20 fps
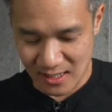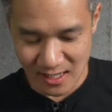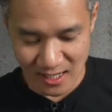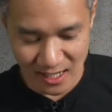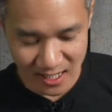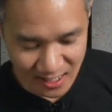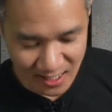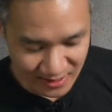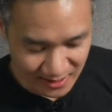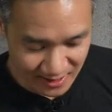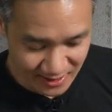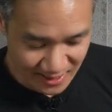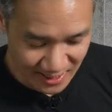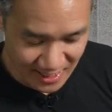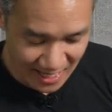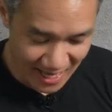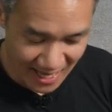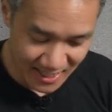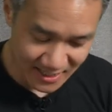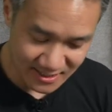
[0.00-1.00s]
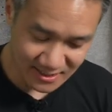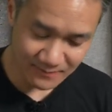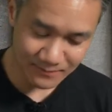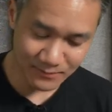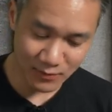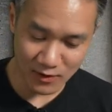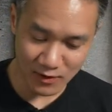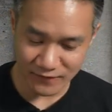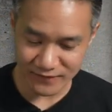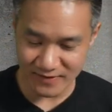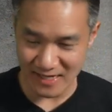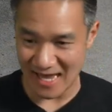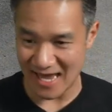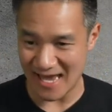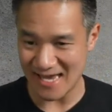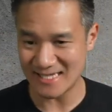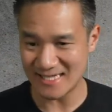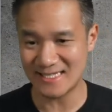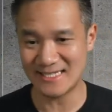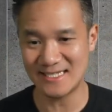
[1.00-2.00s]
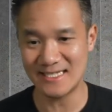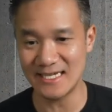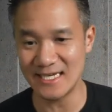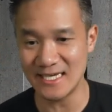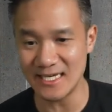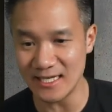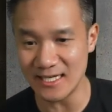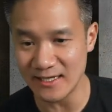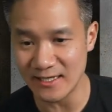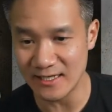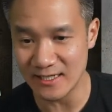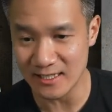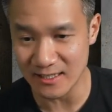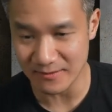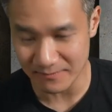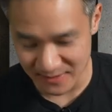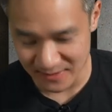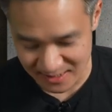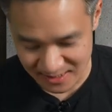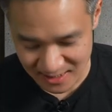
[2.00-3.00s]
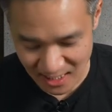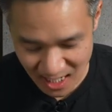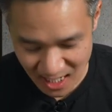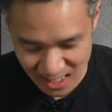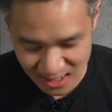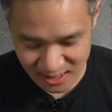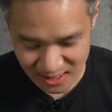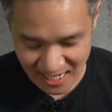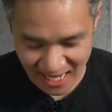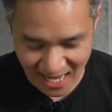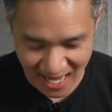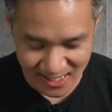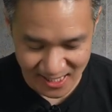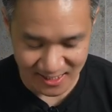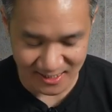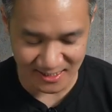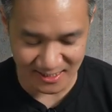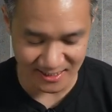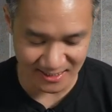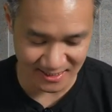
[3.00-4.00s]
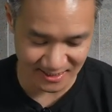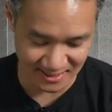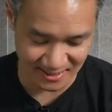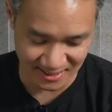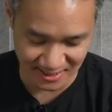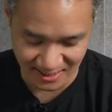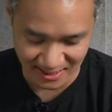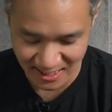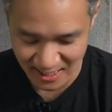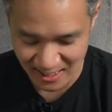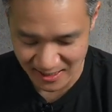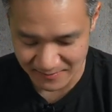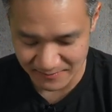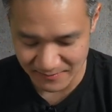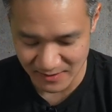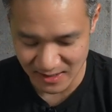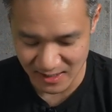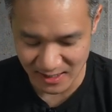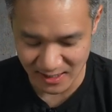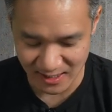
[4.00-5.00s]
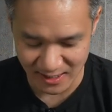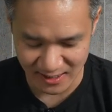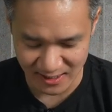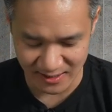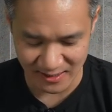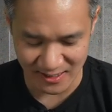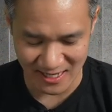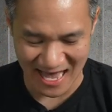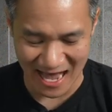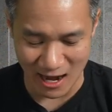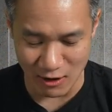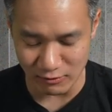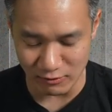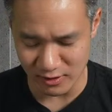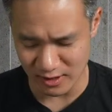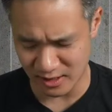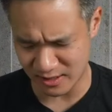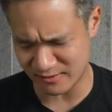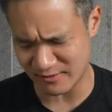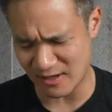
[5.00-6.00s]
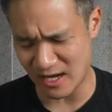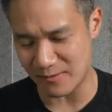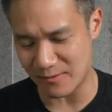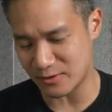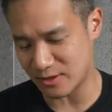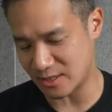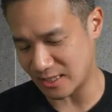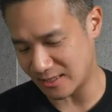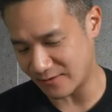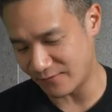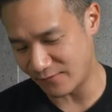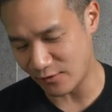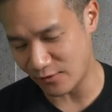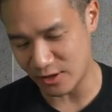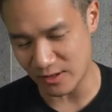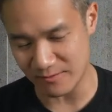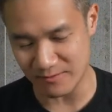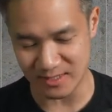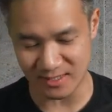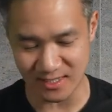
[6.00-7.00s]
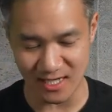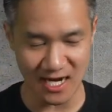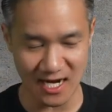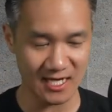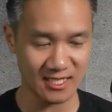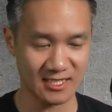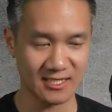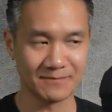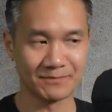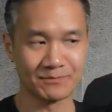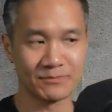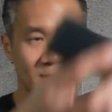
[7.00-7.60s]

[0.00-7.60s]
uh, it, it has both the AC massage and the DC uh, outlet option for your massage.